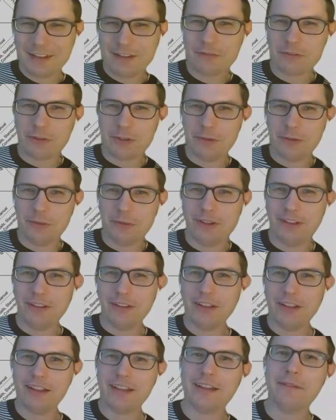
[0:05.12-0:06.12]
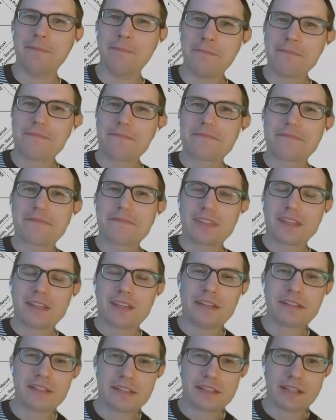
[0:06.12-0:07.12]
for you all,
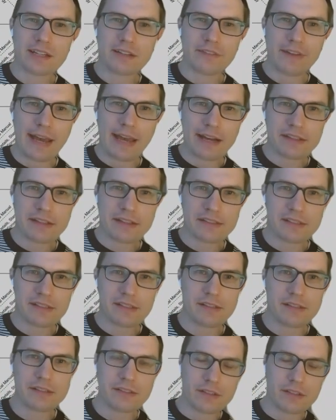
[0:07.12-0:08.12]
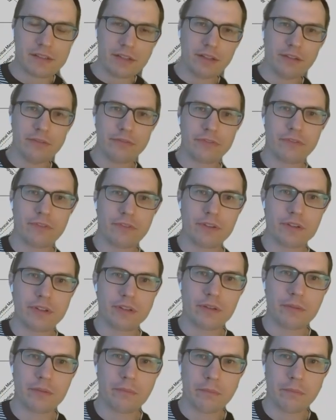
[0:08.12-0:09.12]
is this kind of axes of
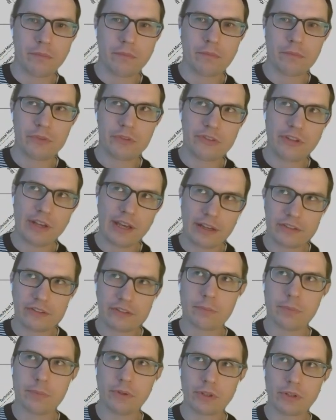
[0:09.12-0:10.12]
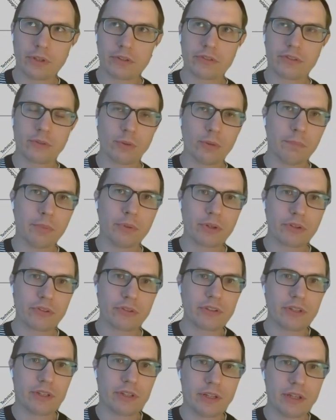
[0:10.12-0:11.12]
textbooks or books
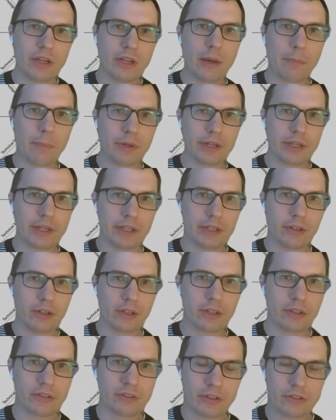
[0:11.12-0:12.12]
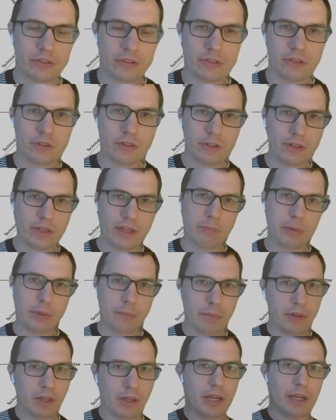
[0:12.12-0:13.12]
that operate in architecture that have been
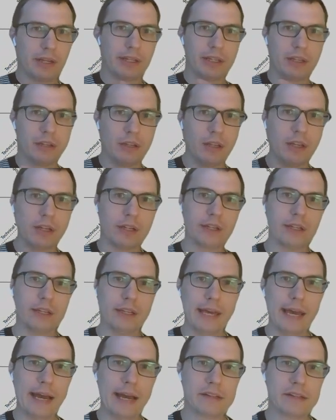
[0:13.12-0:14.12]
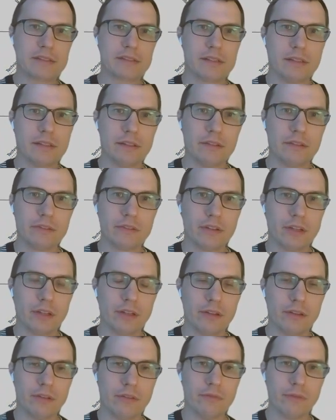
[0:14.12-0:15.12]
plotting along an axis
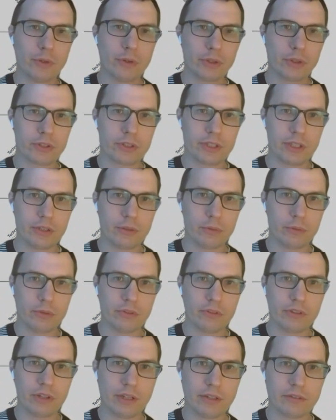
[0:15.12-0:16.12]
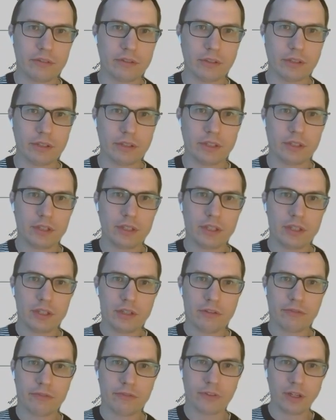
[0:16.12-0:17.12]
vertically and horizontally
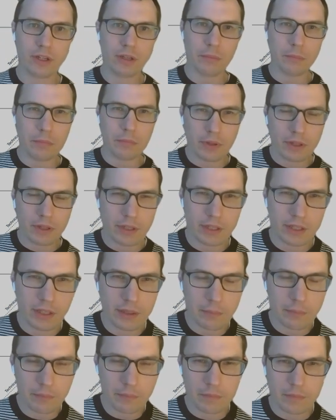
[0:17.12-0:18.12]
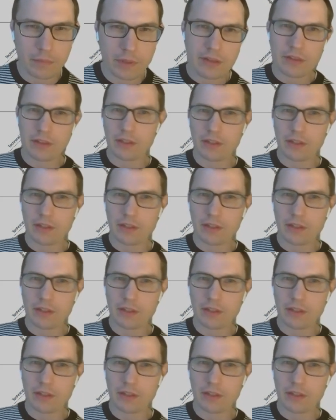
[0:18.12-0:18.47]
from the